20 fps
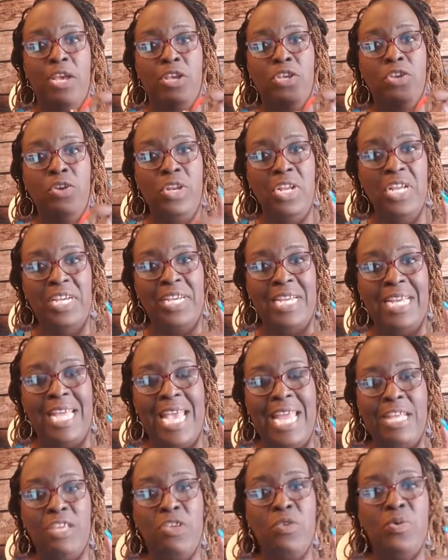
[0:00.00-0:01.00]
you're looking
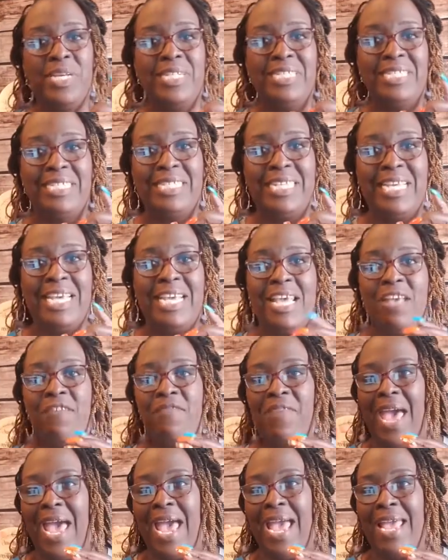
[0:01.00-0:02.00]
at it, you can see
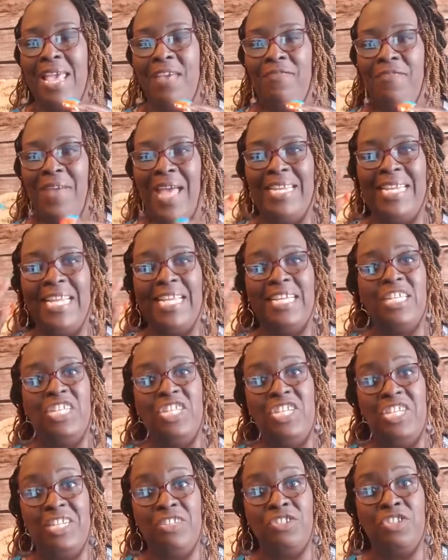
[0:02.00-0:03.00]
if I if I did
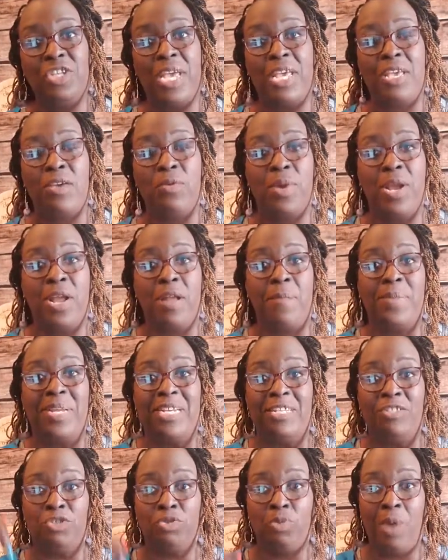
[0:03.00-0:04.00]
good in January but
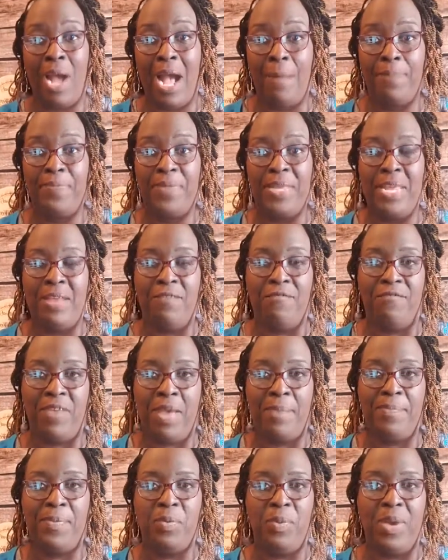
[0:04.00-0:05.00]
it dropped in
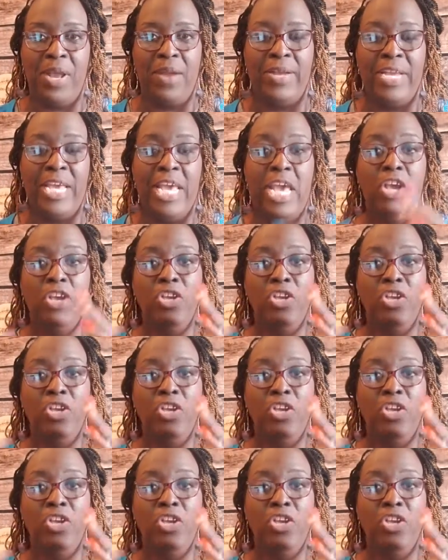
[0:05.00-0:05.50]
February,